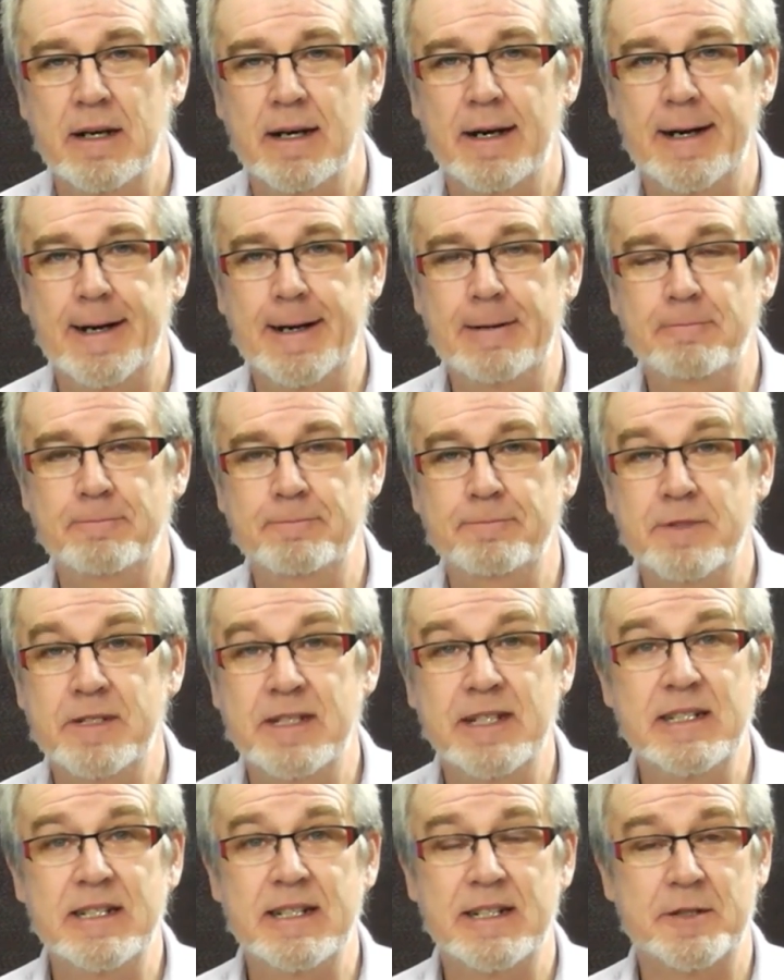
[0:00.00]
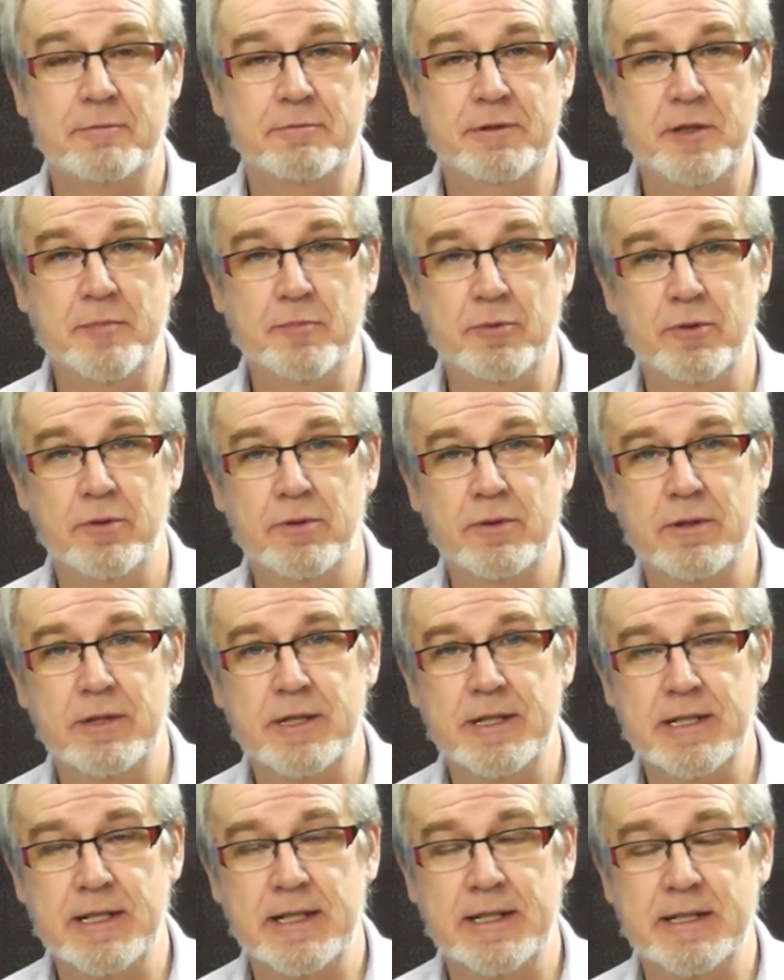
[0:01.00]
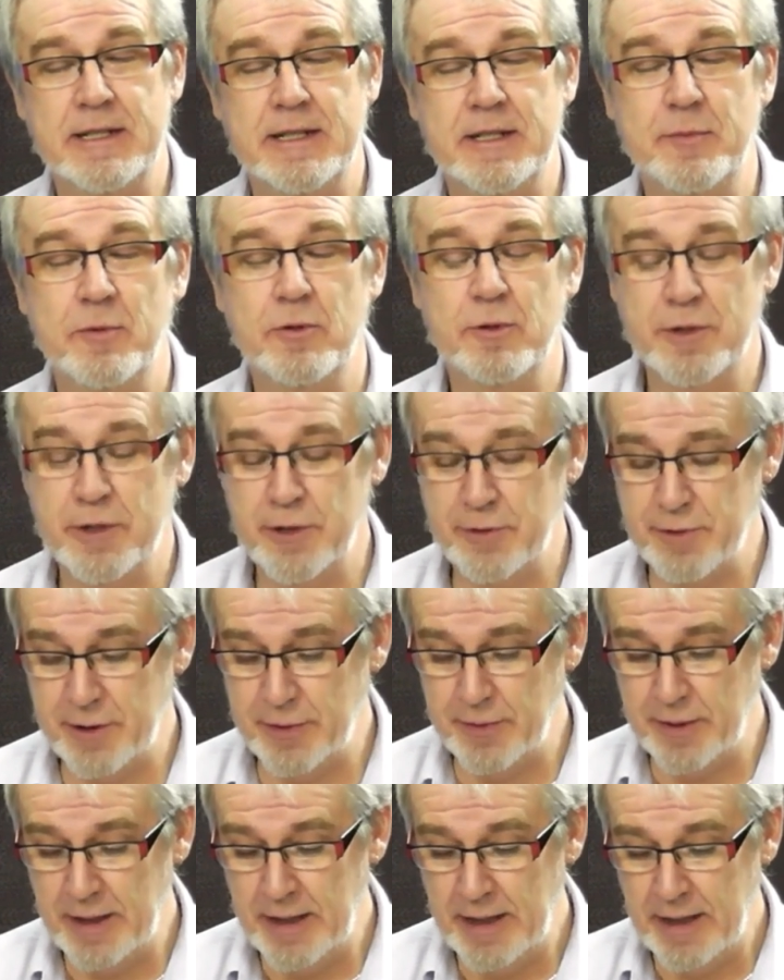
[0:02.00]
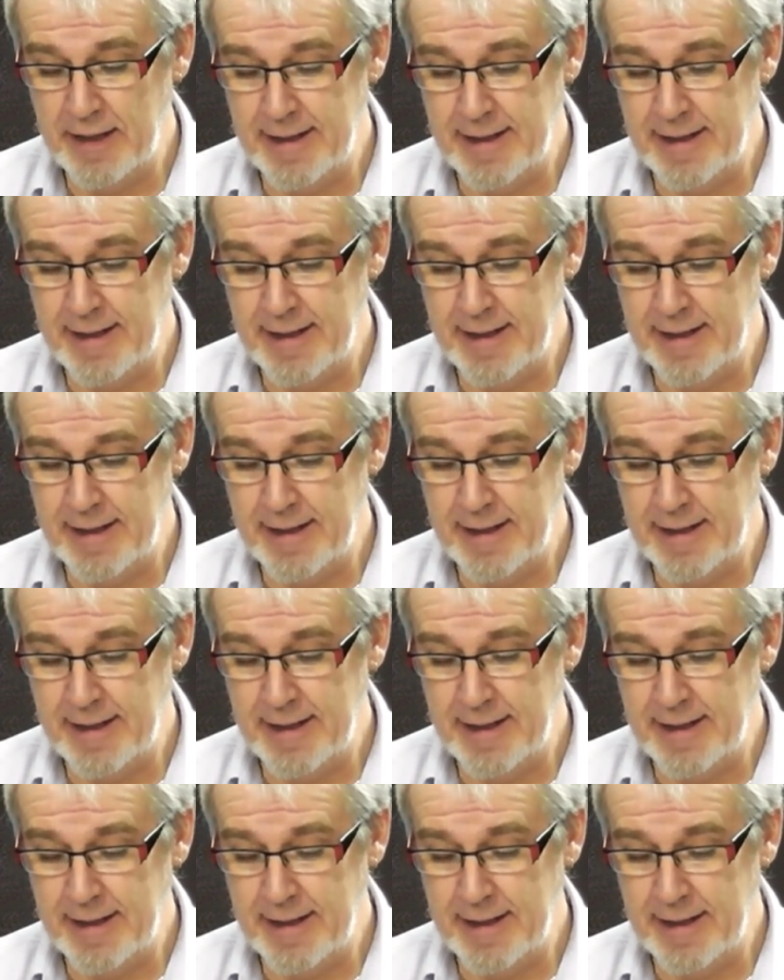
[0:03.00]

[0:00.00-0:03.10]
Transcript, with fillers: Um, since last we spoke, since last I spoke to you,